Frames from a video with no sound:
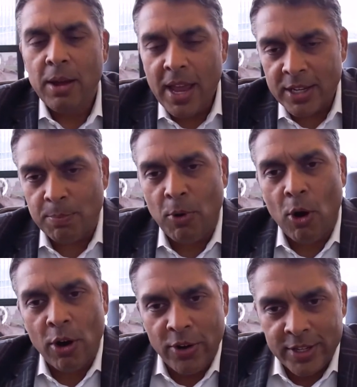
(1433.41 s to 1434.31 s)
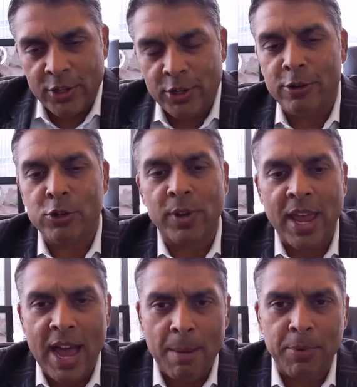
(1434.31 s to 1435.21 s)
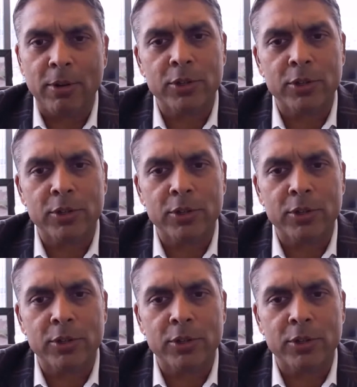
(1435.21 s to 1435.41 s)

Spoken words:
as a partner in institutional capital.